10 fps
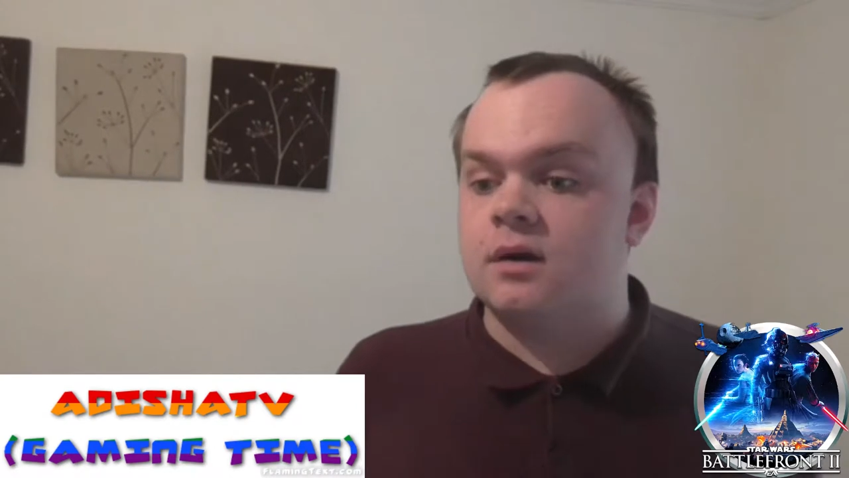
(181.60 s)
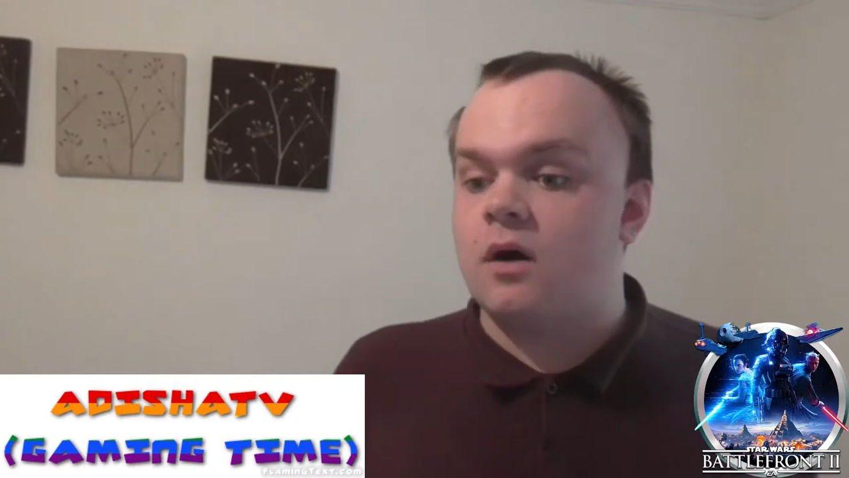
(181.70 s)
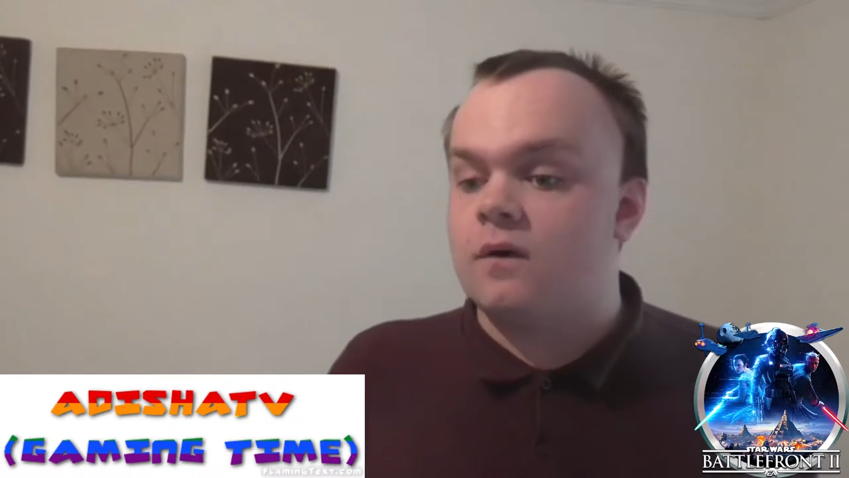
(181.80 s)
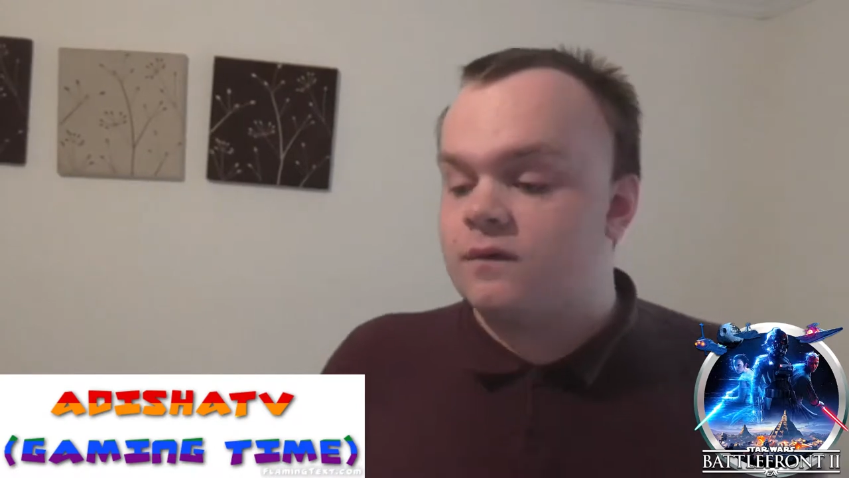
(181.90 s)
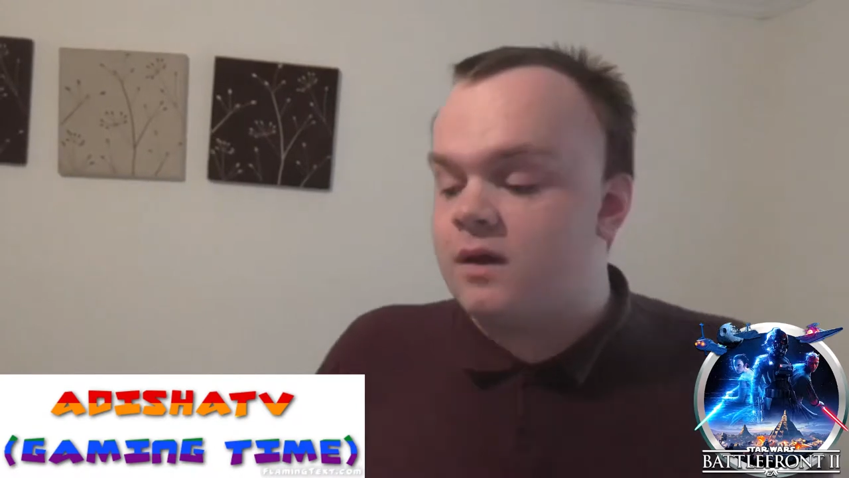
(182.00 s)

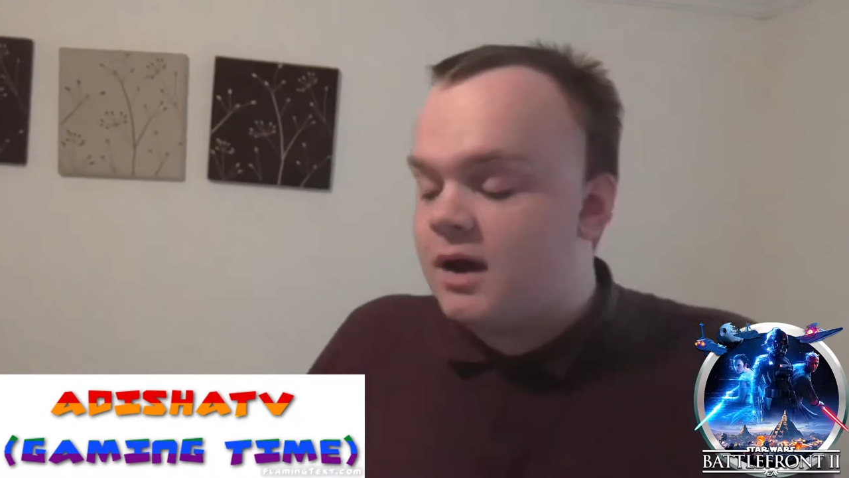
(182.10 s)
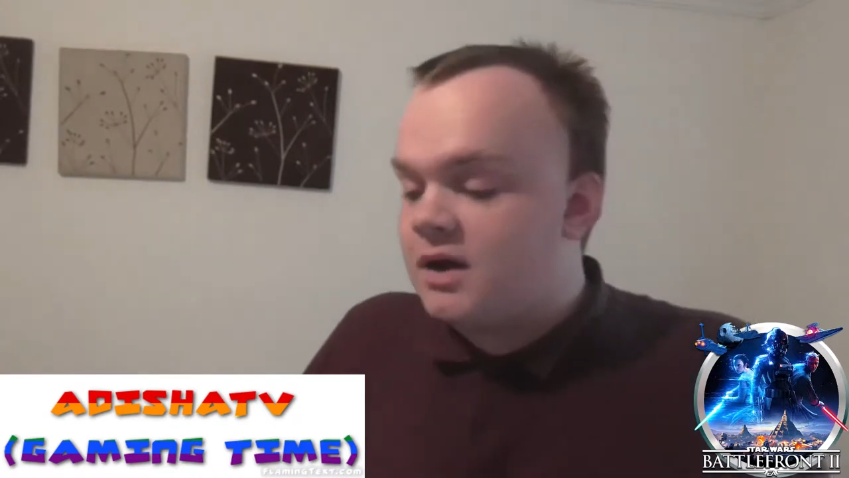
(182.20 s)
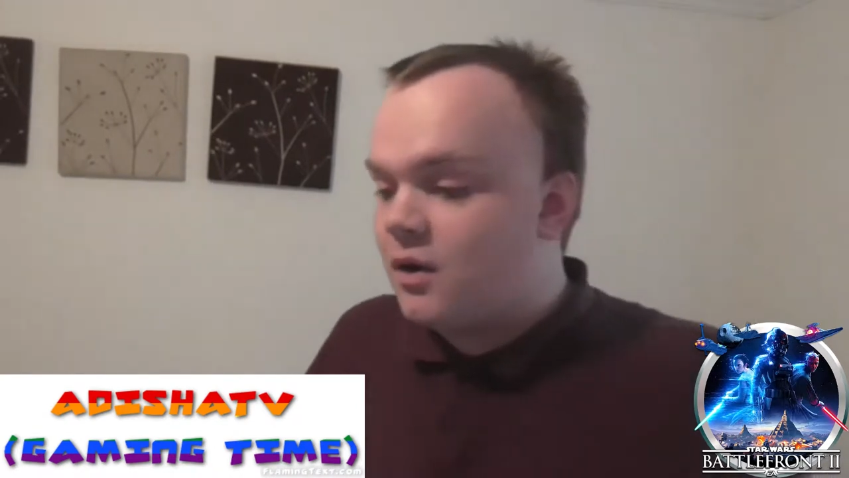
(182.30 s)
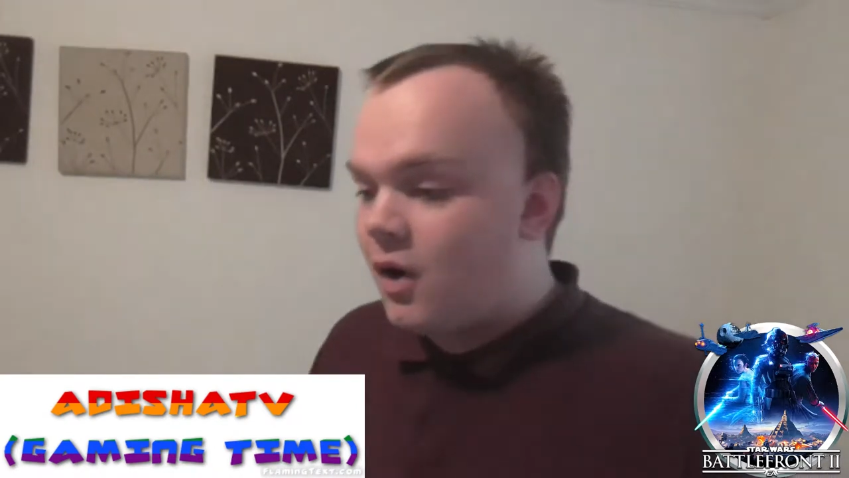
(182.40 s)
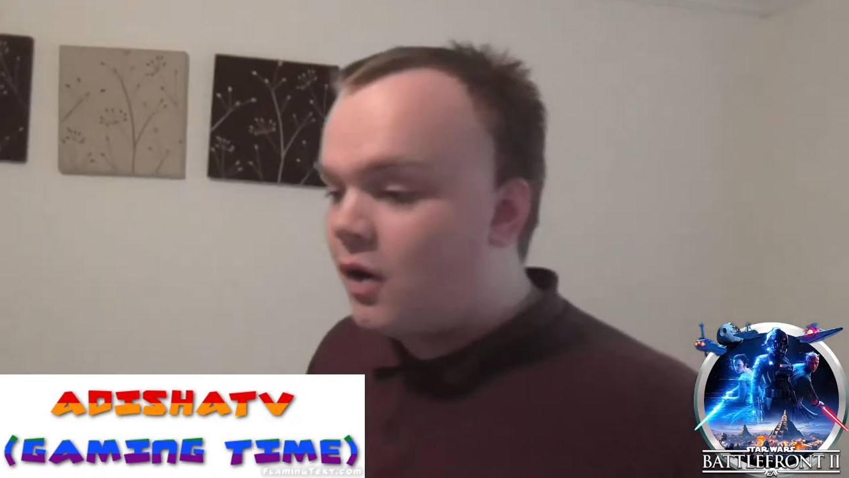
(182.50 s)
offline
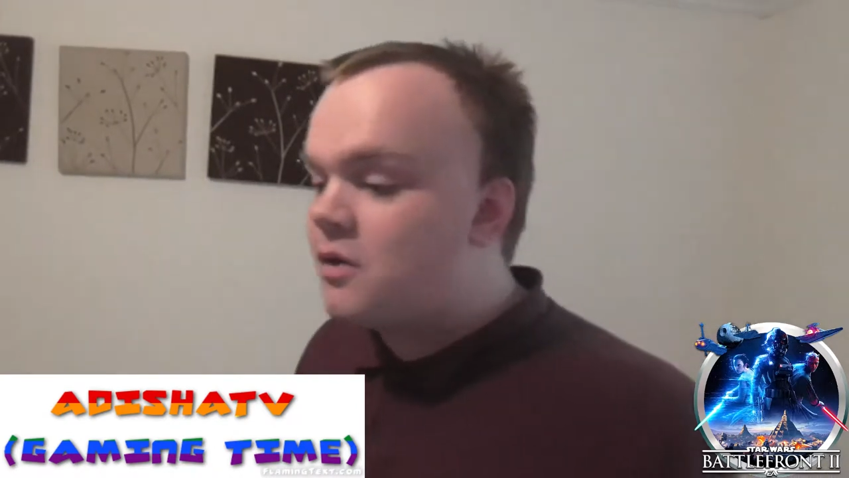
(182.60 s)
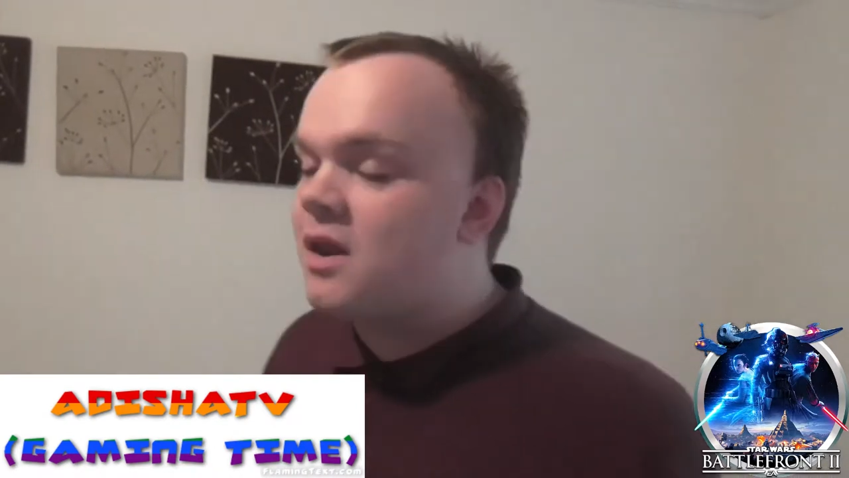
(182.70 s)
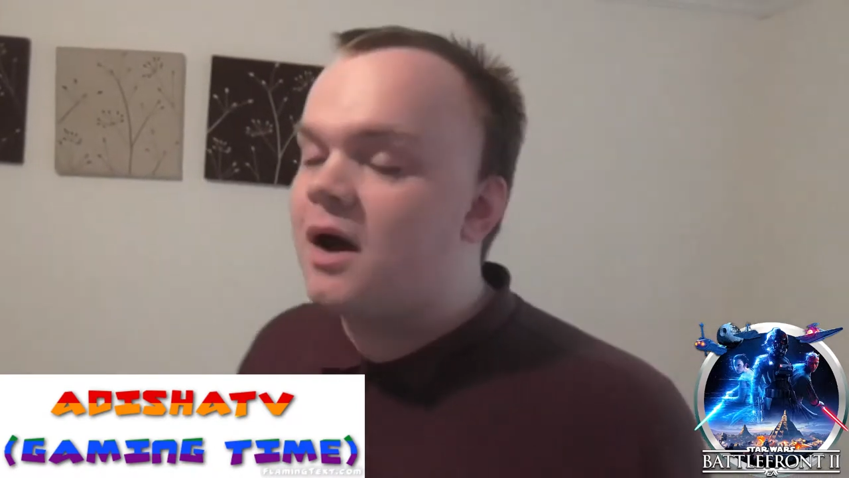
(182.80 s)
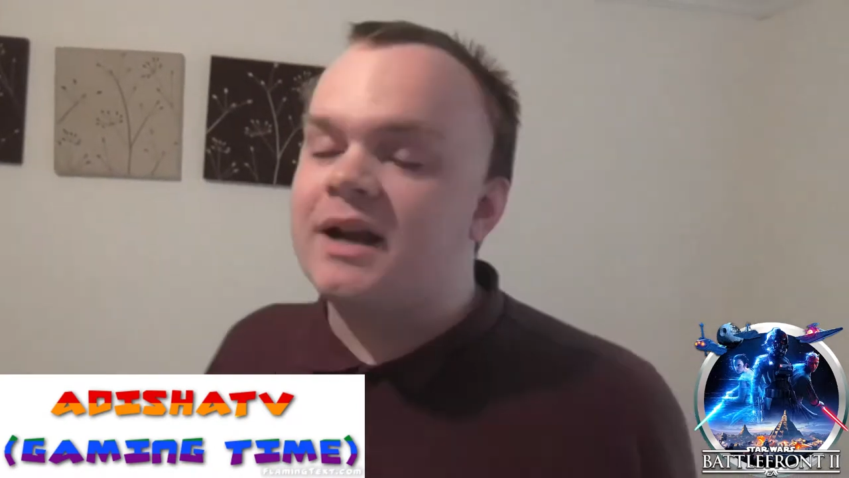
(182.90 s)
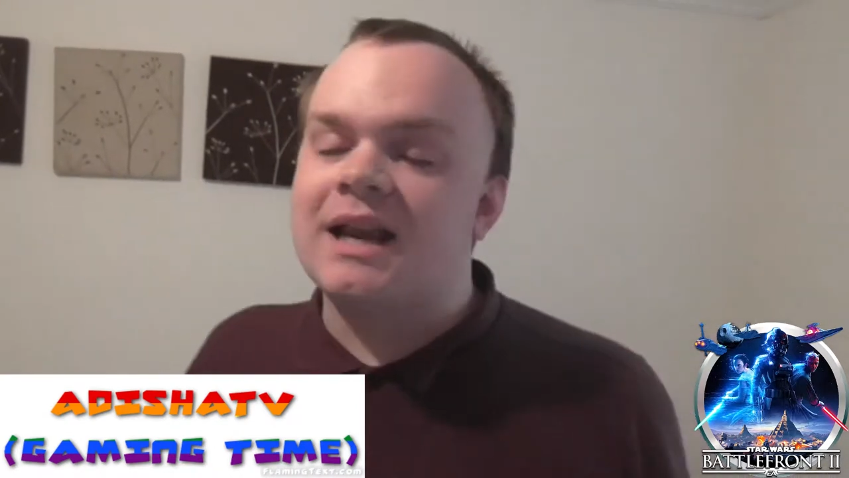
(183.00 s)
or
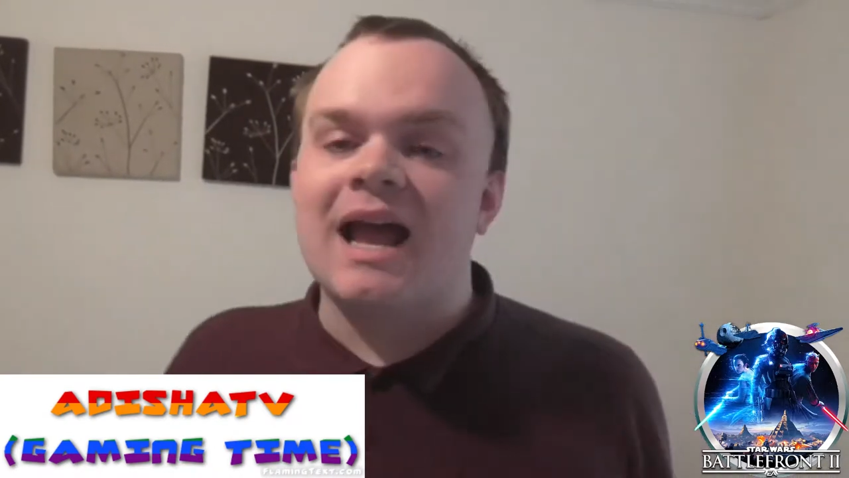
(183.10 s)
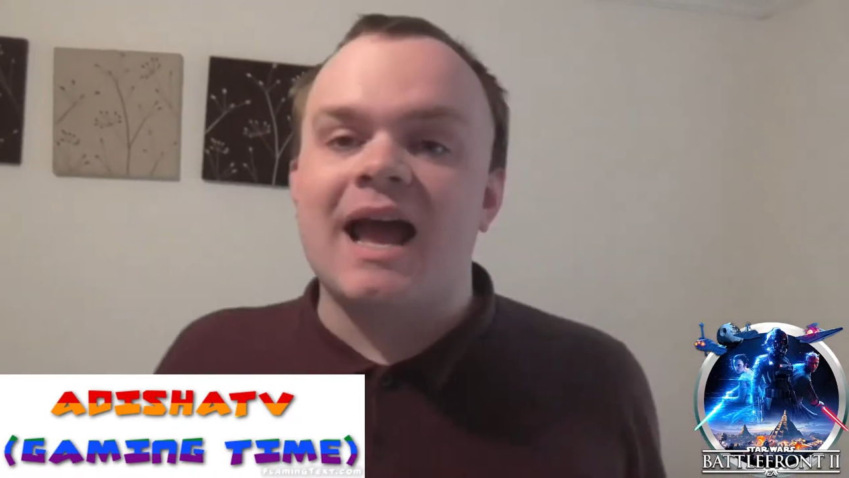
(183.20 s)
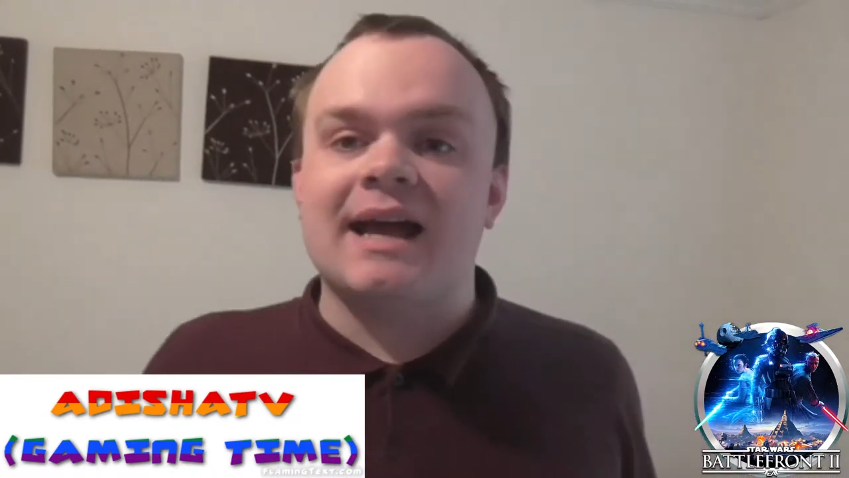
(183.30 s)
online